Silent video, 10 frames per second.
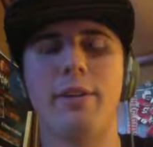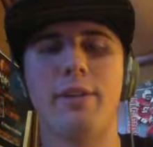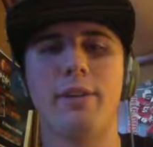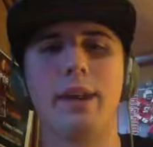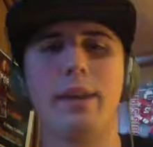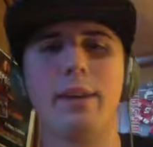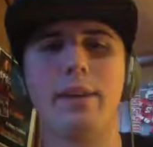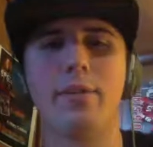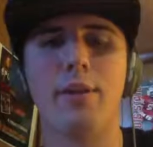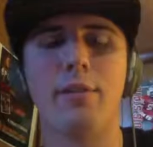Again
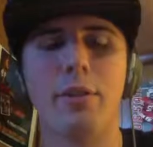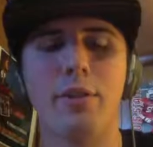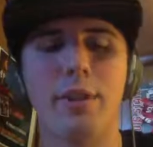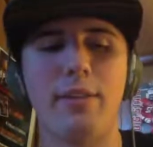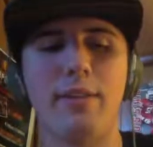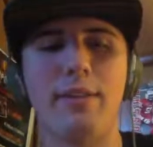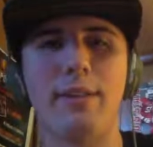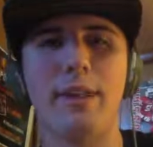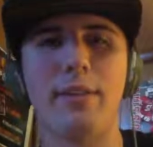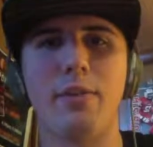against Middle Tennessee
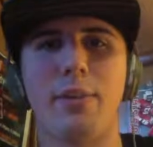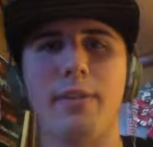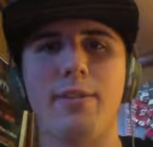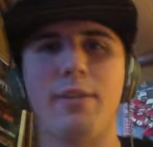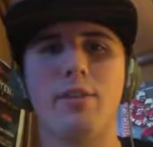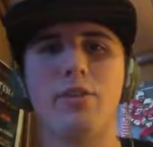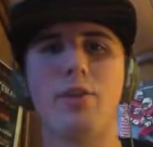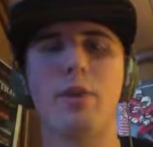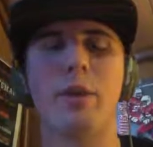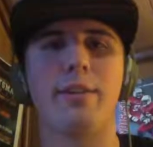State this past season. So
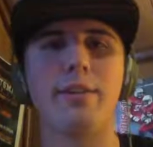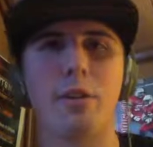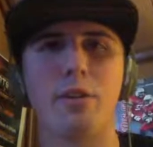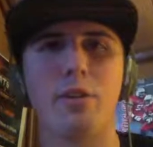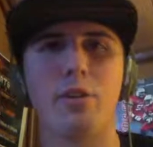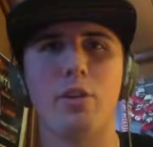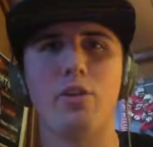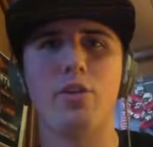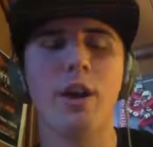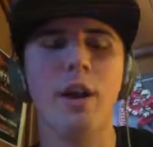you're at
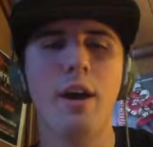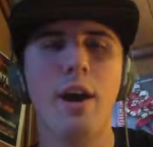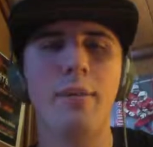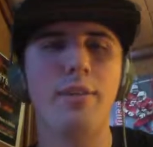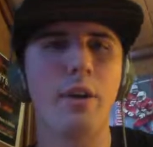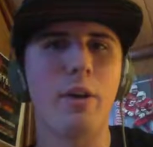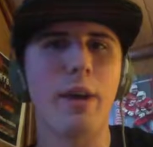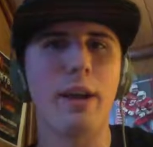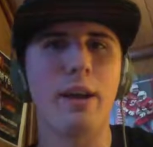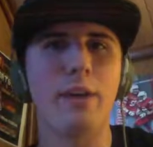Syracuse. Is there
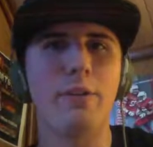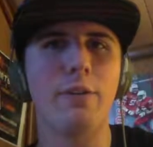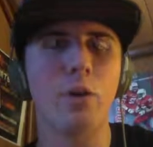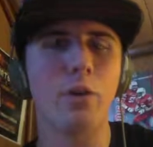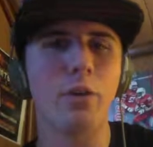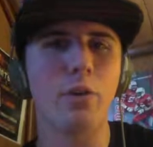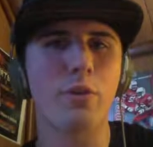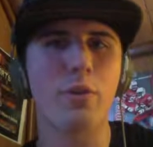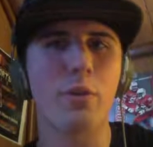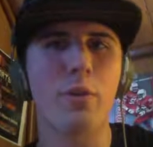a current or
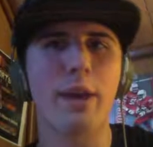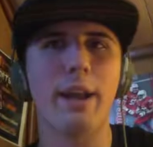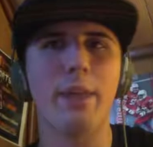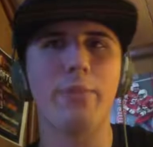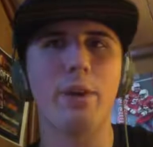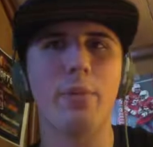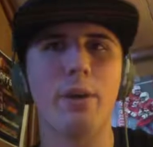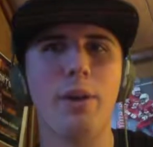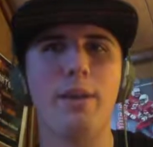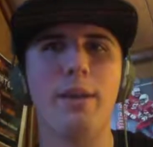former NFL
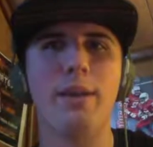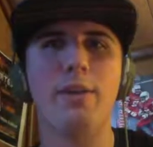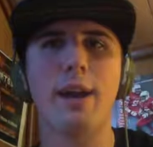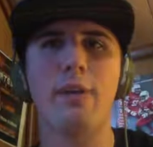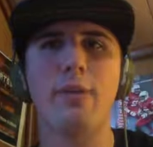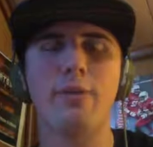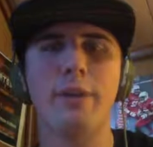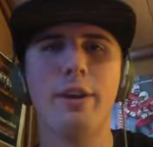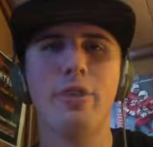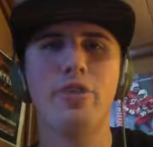player that you kind of
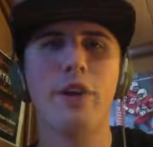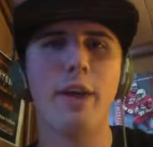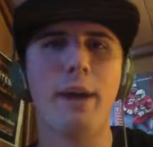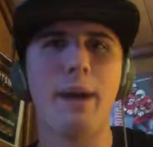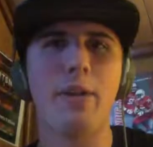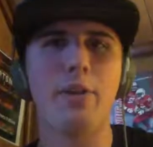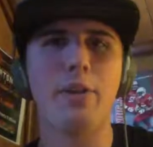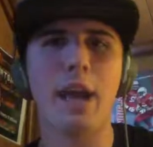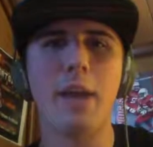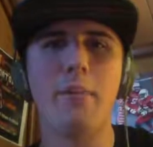try and model your
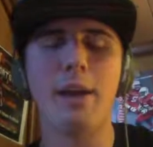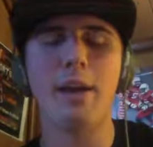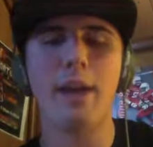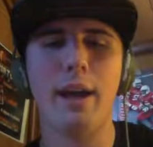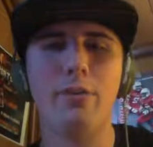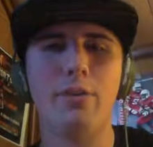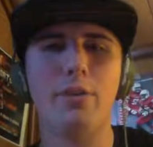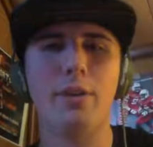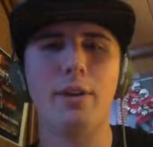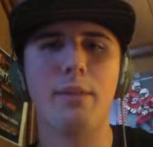game
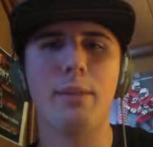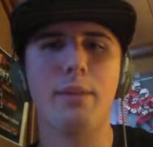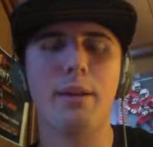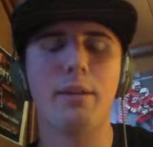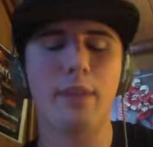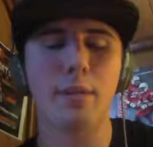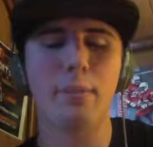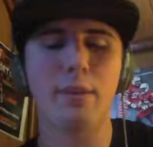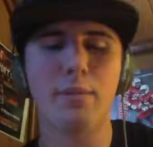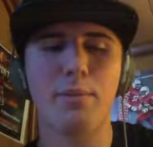after? Maybe take
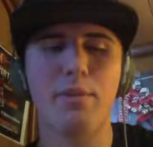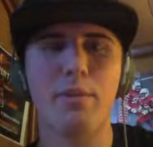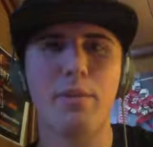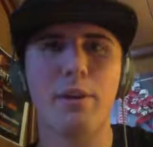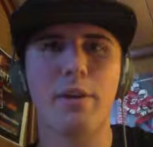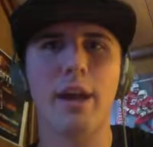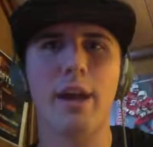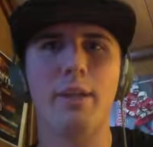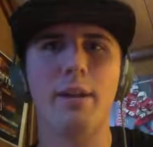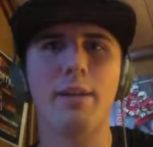bits and pieces of their
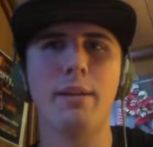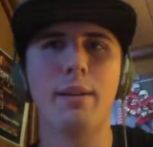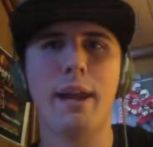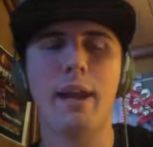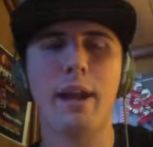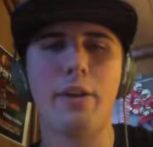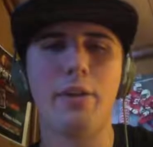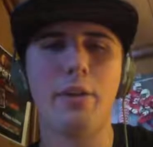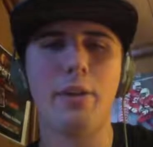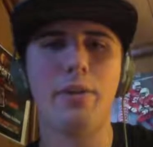game and add it onto
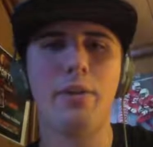your own?